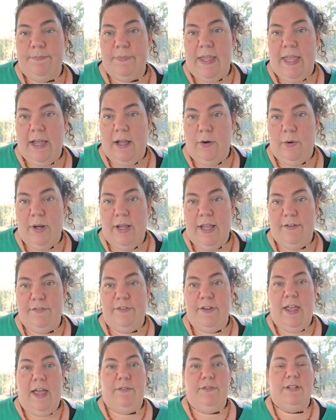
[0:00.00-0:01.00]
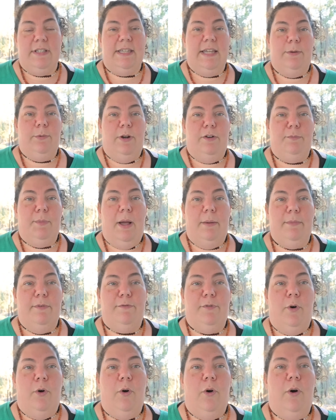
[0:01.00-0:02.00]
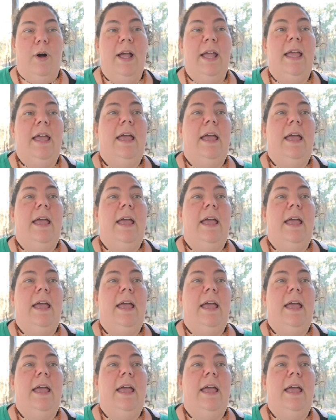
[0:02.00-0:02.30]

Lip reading: Now, if you haven't seen one of mine before,